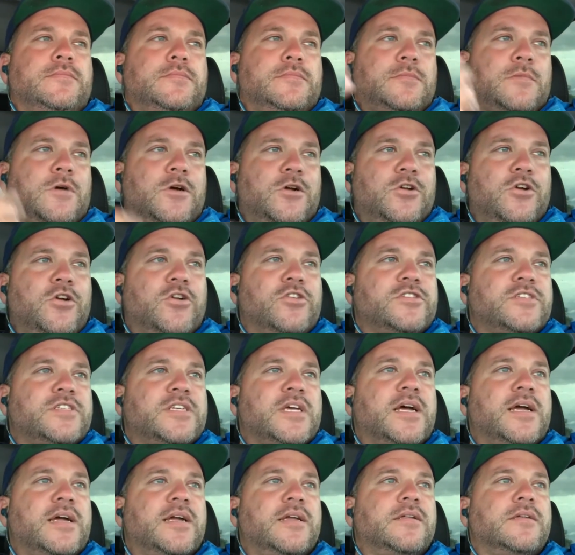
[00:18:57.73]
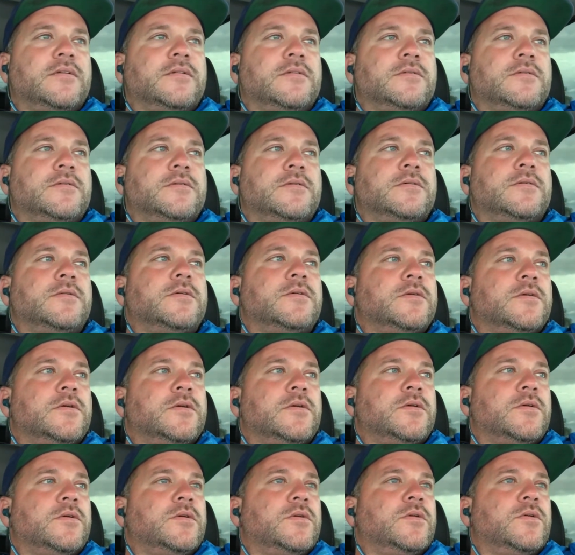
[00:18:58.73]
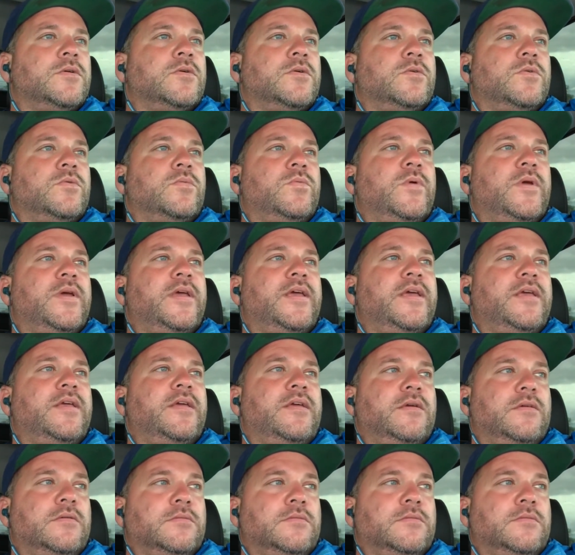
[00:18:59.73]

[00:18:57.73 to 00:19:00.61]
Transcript: On our side, we